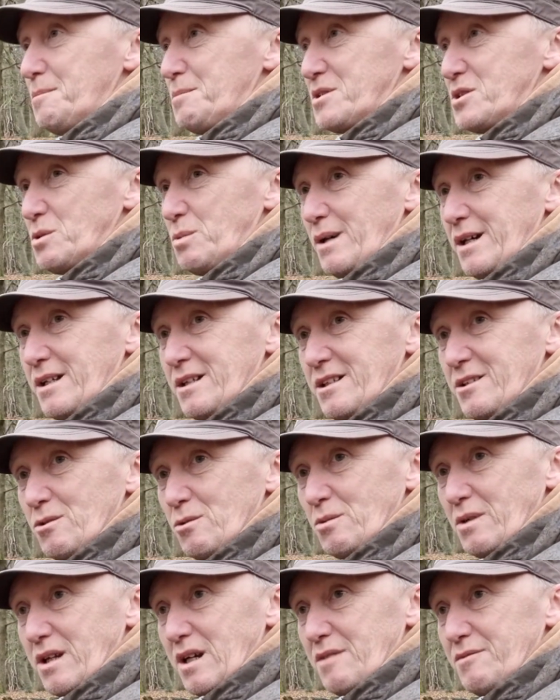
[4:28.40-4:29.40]
persuaded
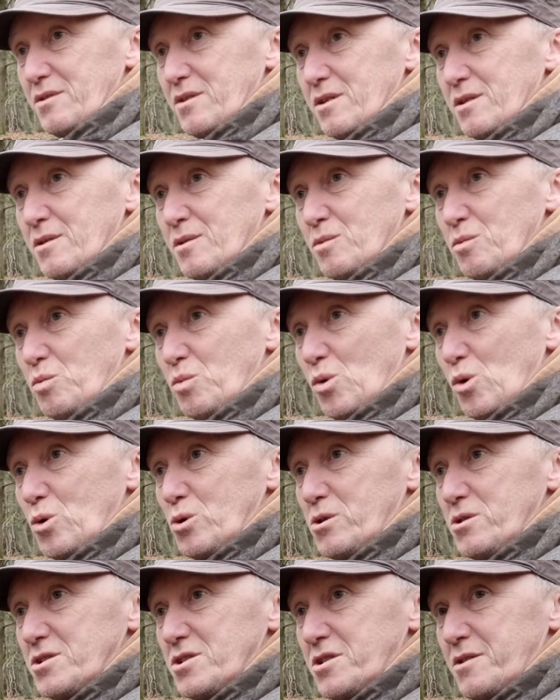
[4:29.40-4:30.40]
all the other
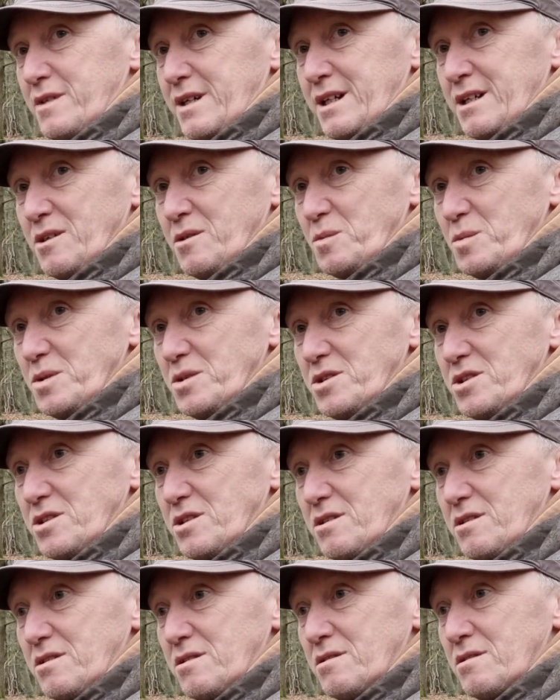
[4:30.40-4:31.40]
walkers around the woods
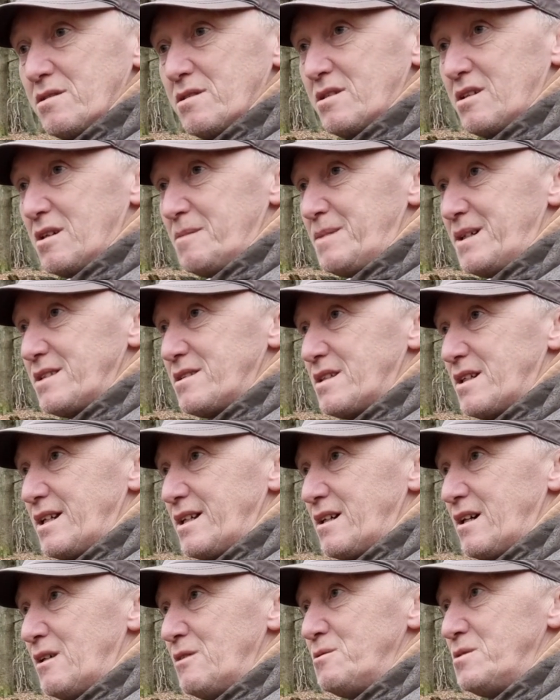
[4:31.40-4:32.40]
to go back to
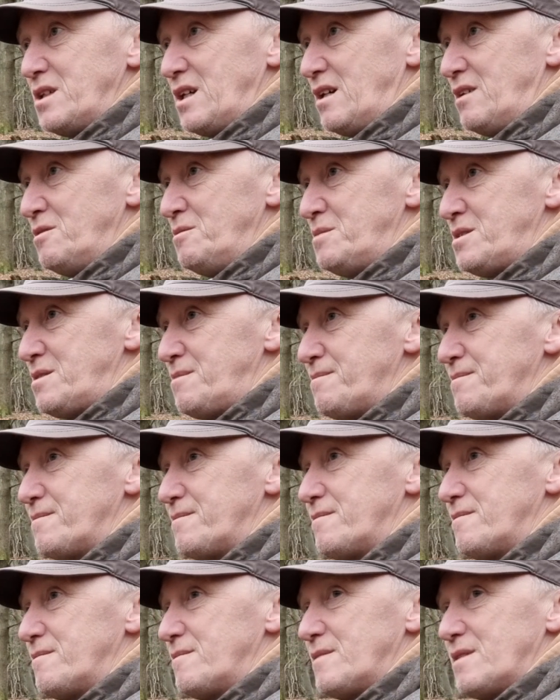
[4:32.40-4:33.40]
their cosy homes.
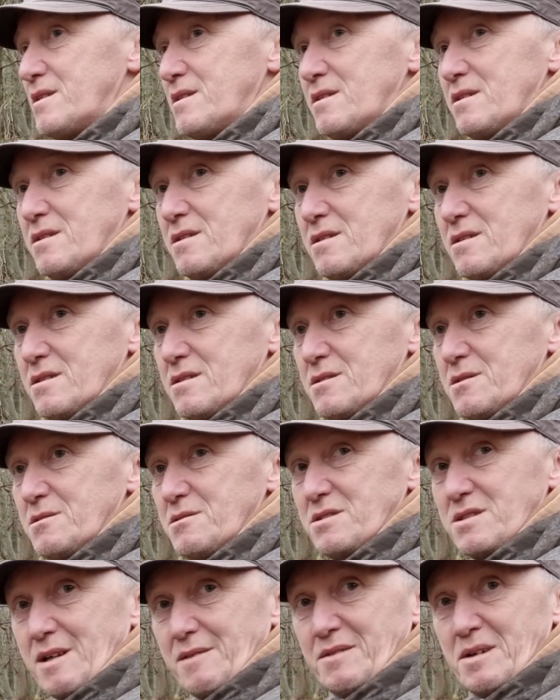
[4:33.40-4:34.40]

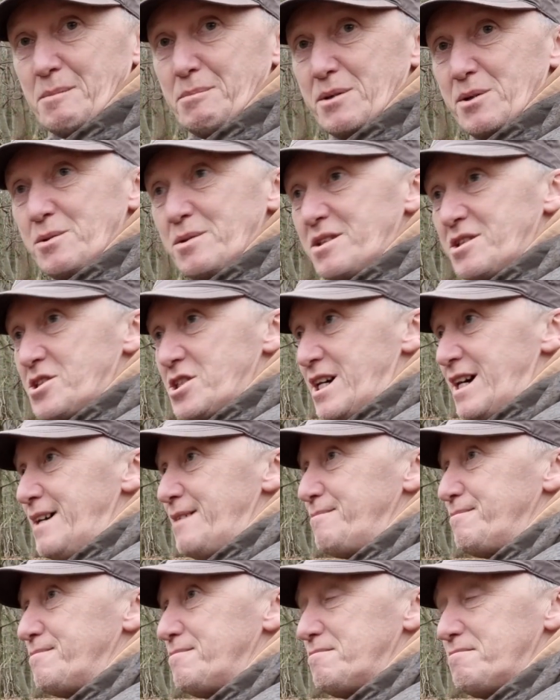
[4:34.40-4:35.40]
Just having a brew and a chat.